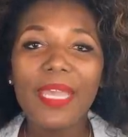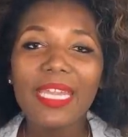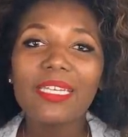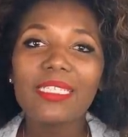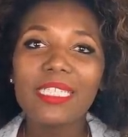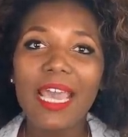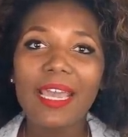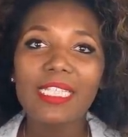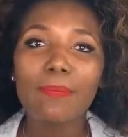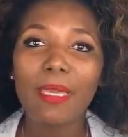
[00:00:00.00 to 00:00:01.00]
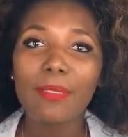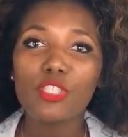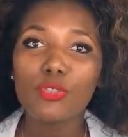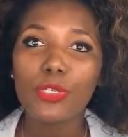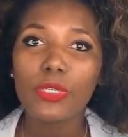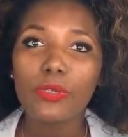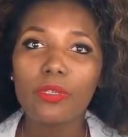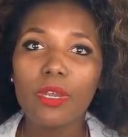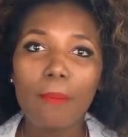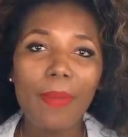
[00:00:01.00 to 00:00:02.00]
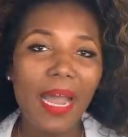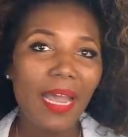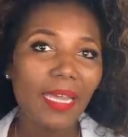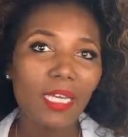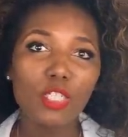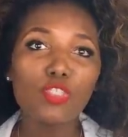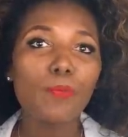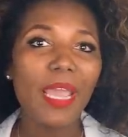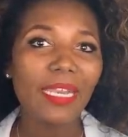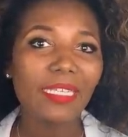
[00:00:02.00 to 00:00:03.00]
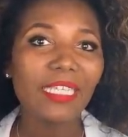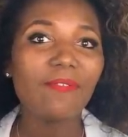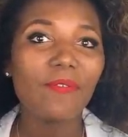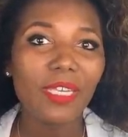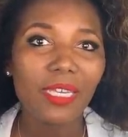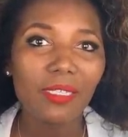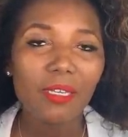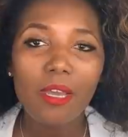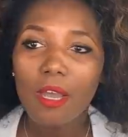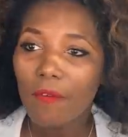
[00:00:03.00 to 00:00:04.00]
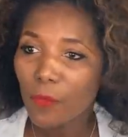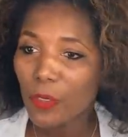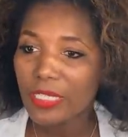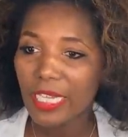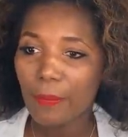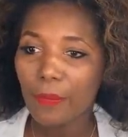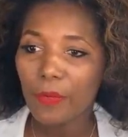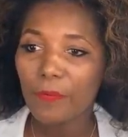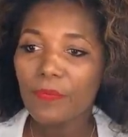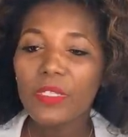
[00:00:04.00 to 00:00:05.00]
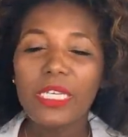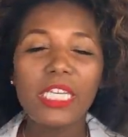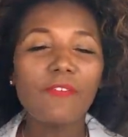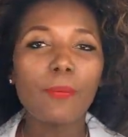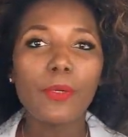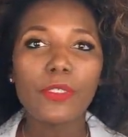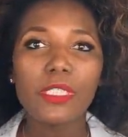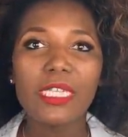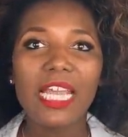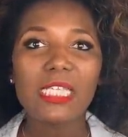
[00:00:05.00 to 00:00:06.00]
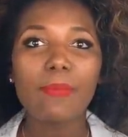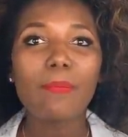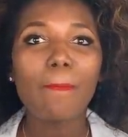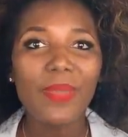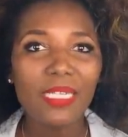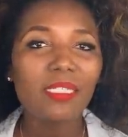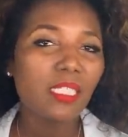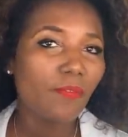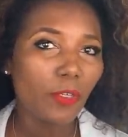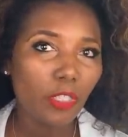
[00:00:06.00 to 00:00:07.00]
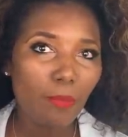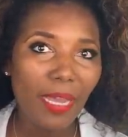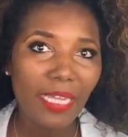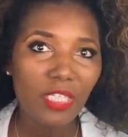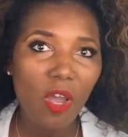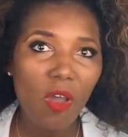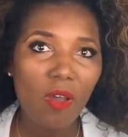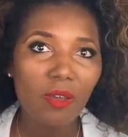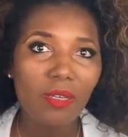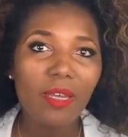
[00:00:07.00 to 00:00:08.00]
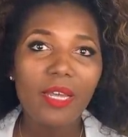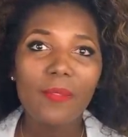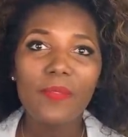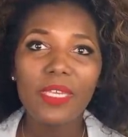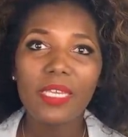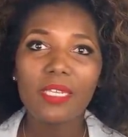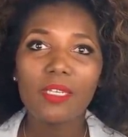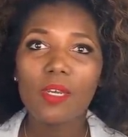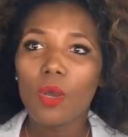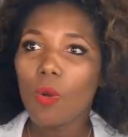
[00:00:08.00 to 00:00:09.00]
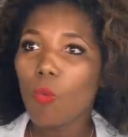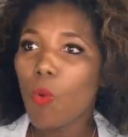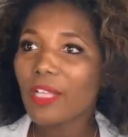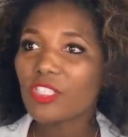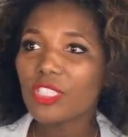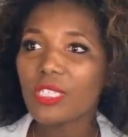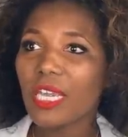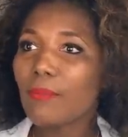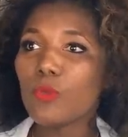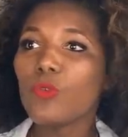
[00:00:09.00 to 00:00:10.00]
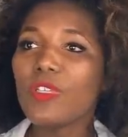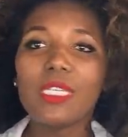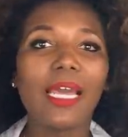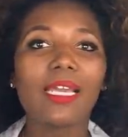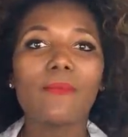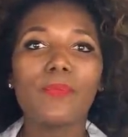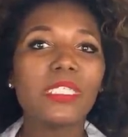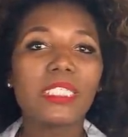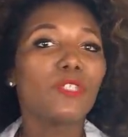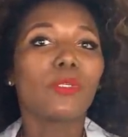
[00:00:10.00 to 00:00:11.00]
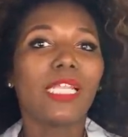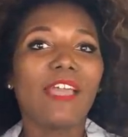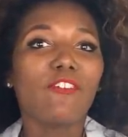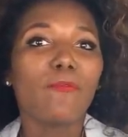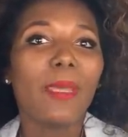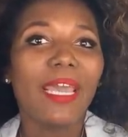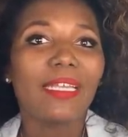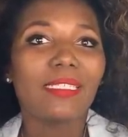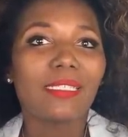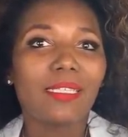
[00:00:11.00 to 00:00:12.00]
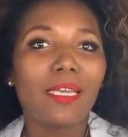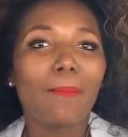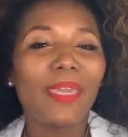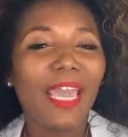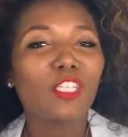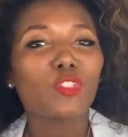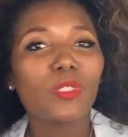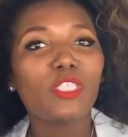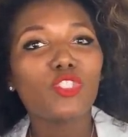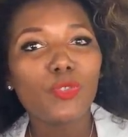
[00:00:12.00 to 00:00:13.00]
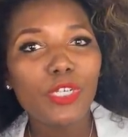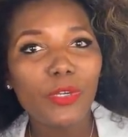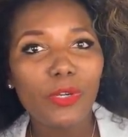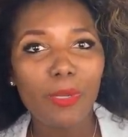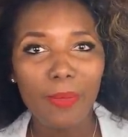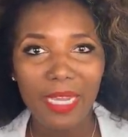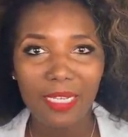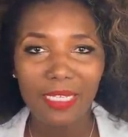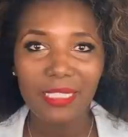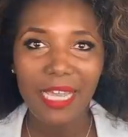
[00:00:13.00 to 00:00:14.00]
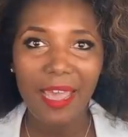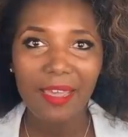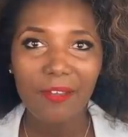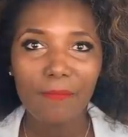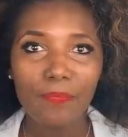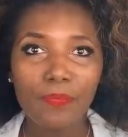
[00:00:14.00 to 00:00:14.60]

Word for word: Panic attacks may be triggered by a traumatic event. For example, if a person has been bitten severely by a dog, then watching a movie like The Secret Life of Pets may actually trigger a panic attack.